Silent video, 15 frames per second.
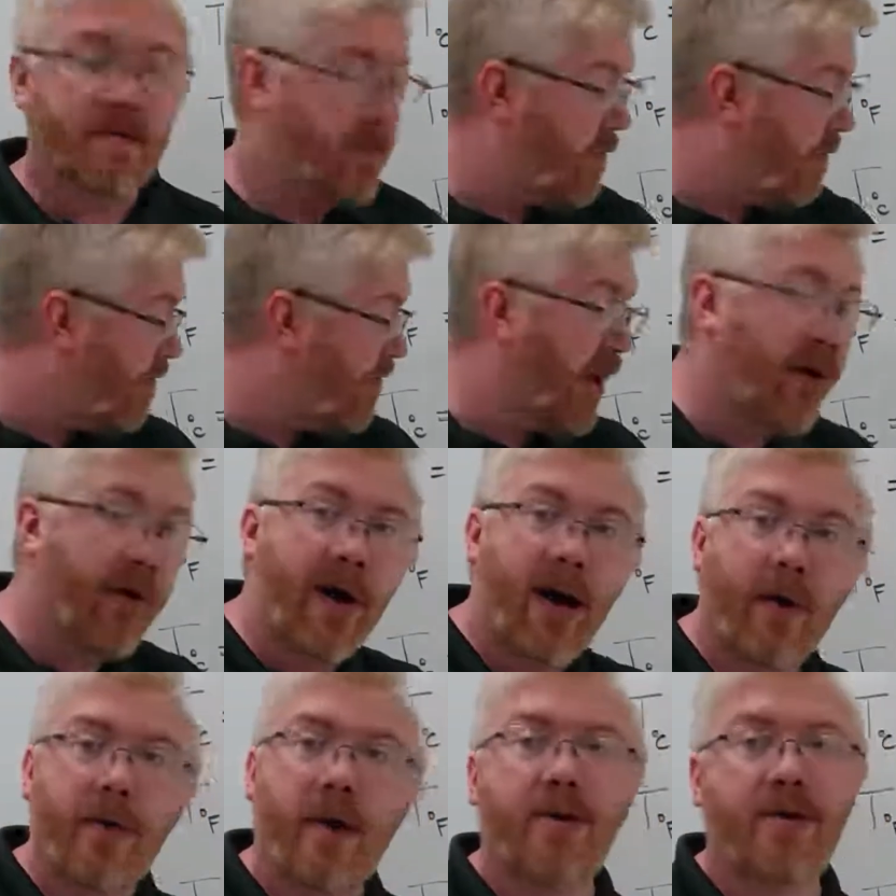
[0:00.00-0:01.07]
figure
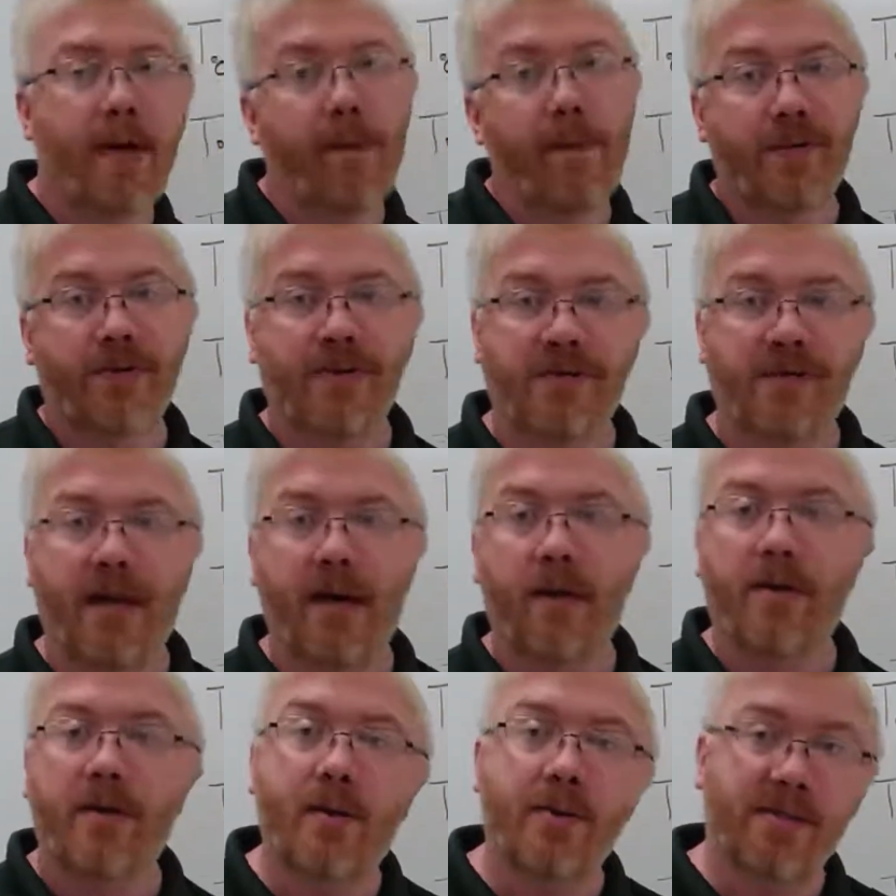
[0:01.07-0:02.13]
out our temperature
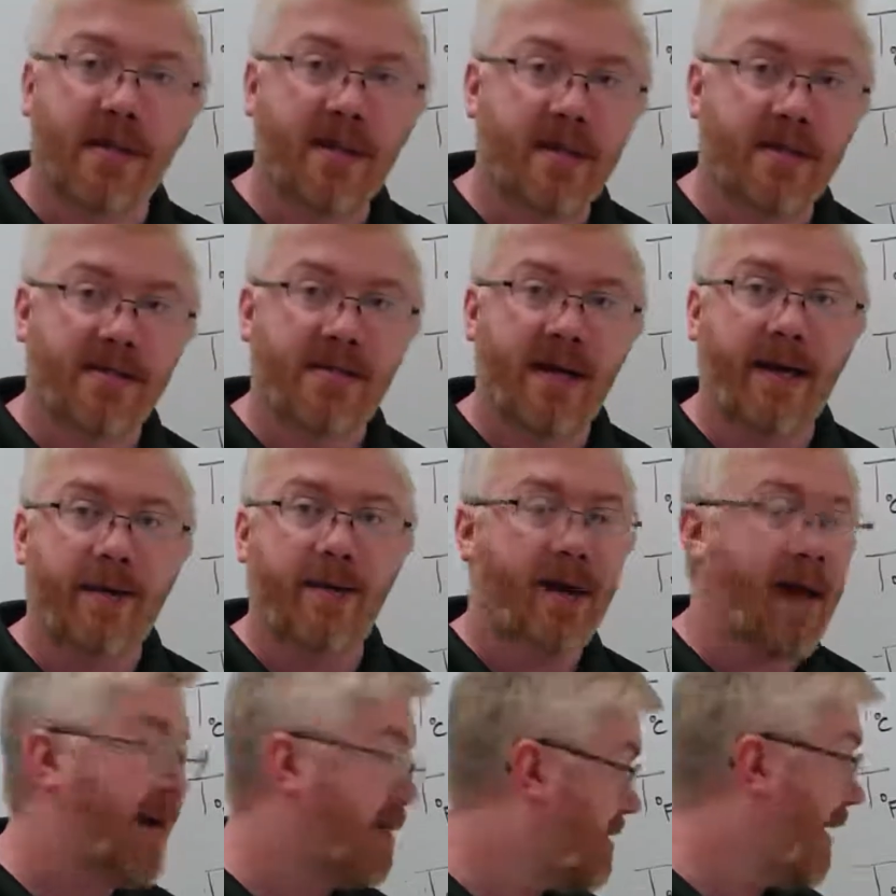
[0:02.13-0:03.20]
scale using this standard,
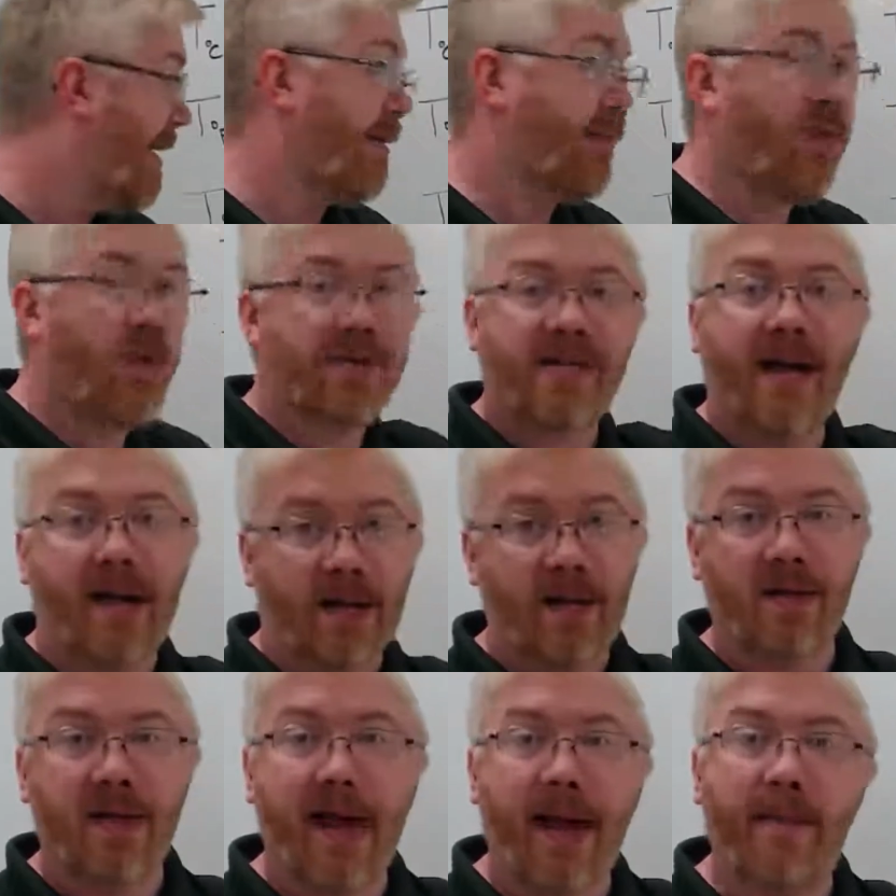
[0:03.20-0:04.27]
as can, of course, any
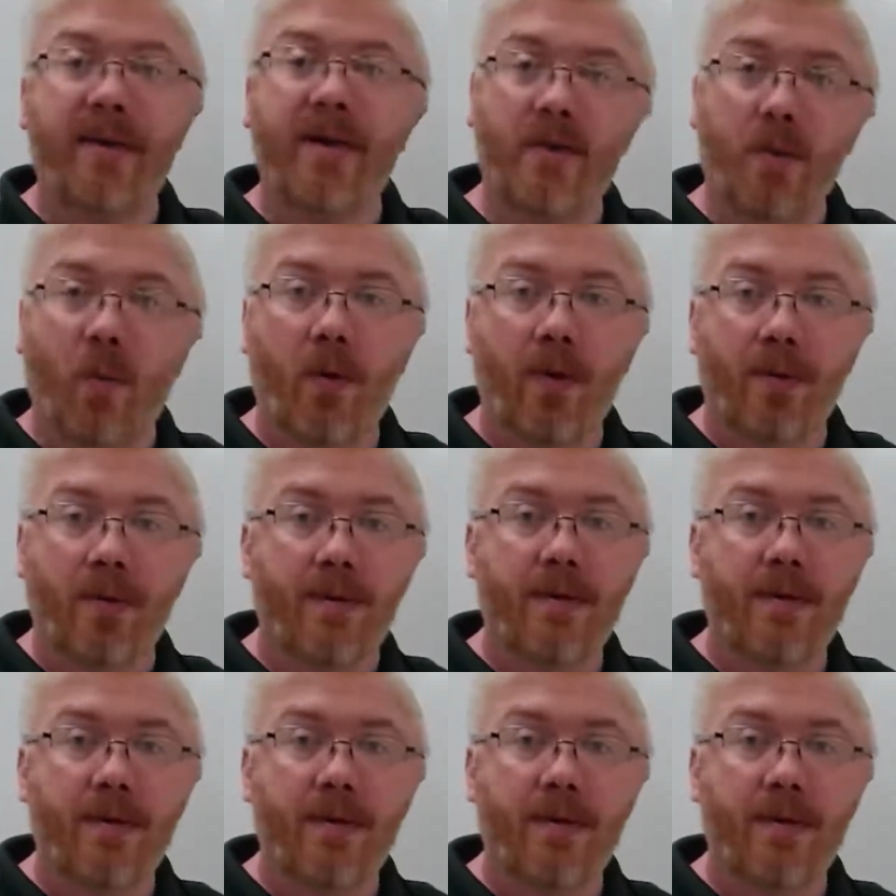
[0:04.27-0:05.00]
lab in the world.